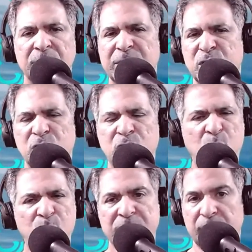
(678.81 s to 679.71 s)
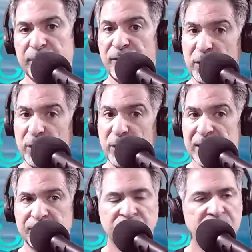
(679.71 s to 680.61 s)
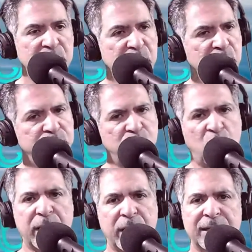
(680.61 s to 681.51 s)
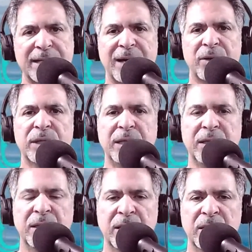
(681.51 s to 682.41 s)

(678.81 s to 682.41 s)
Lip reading: Let's just go with a slip and fall this time. You're walking down the